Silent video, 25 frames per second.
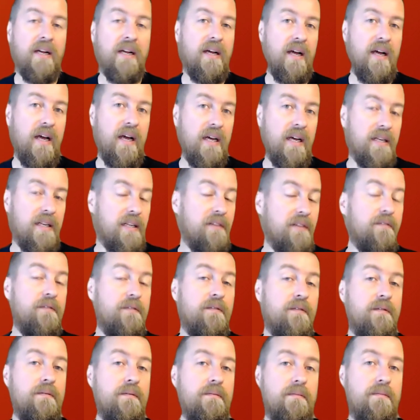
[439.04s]
And if
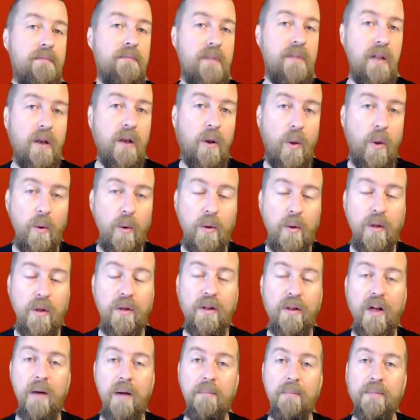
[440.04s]
the local
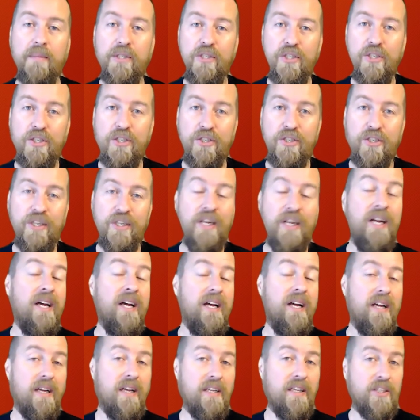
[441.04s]
competition
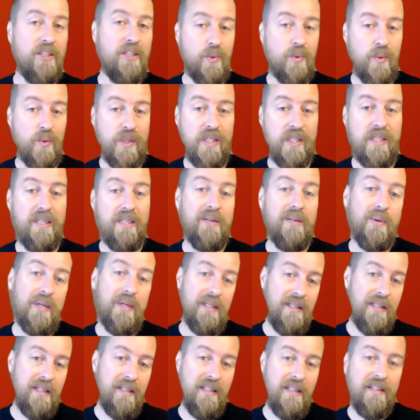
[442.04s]
is weak,
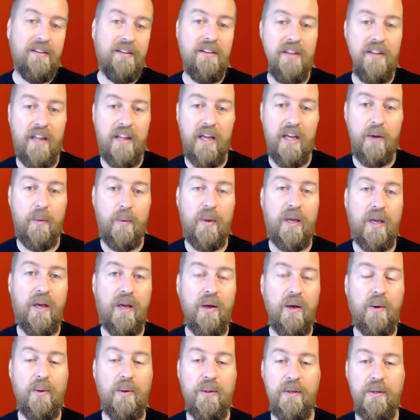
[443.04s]
well, there we
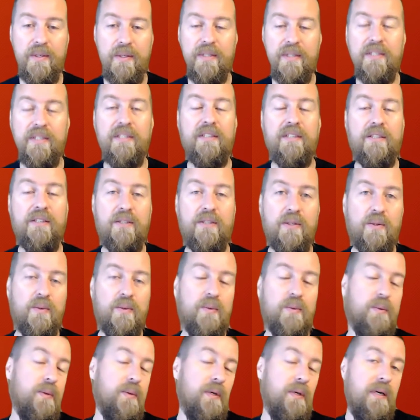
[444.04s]
go.
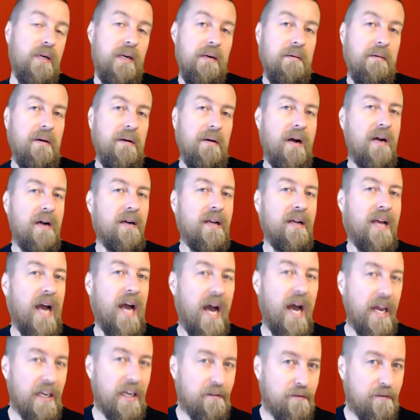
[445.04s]
You are
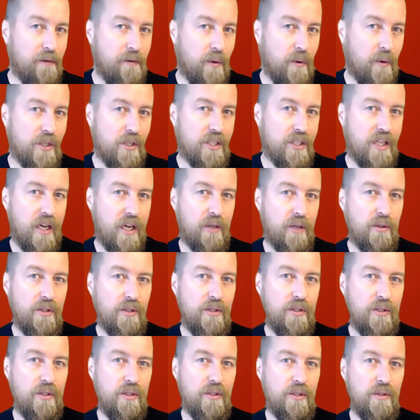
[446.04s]
kind of forced out
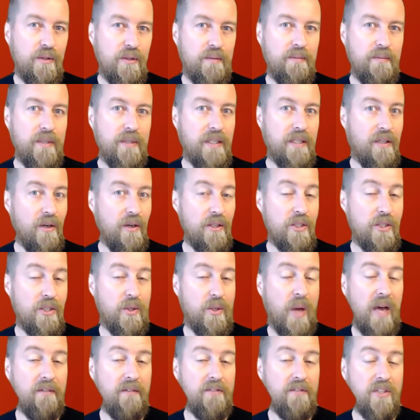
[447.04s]
to do it because you
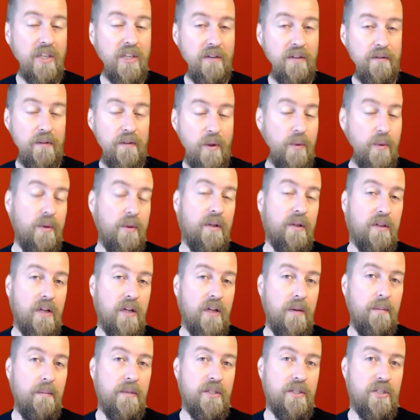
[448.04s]
have tough local
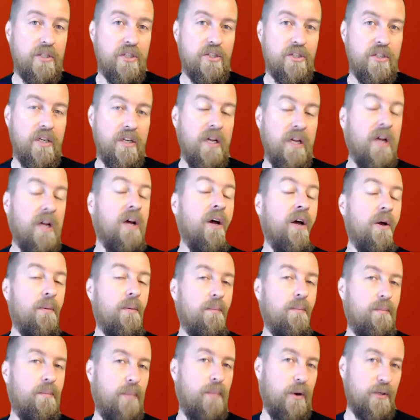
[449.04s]
competition,
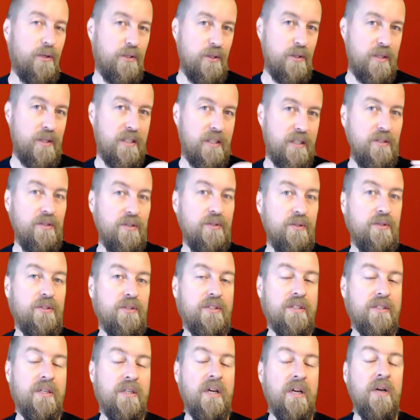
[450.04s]
but you can
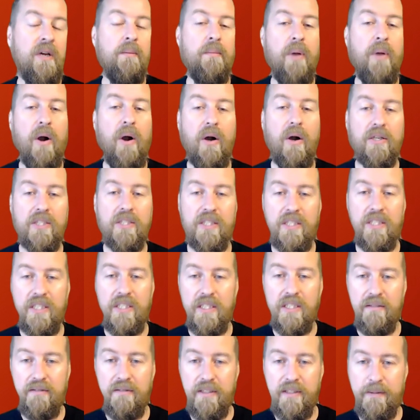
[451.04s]
use it
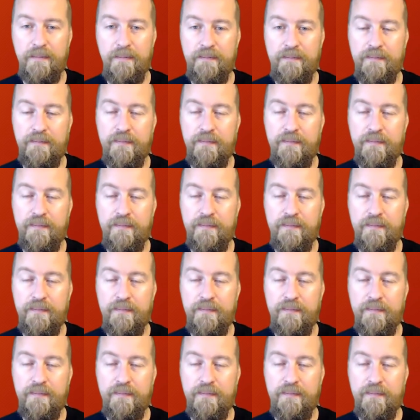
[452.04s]
positively.